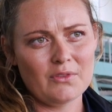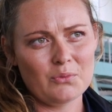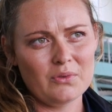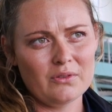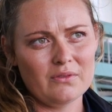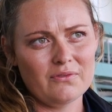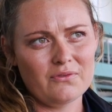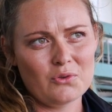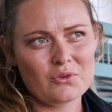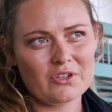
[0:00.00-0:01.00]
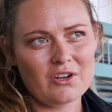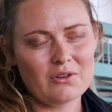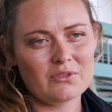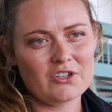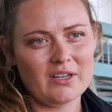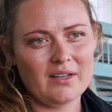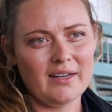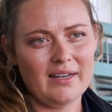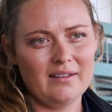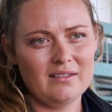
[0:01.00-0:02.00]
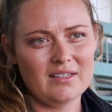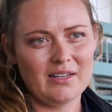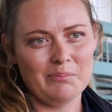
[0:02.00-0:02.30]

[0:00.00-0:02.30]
the world of horticulture and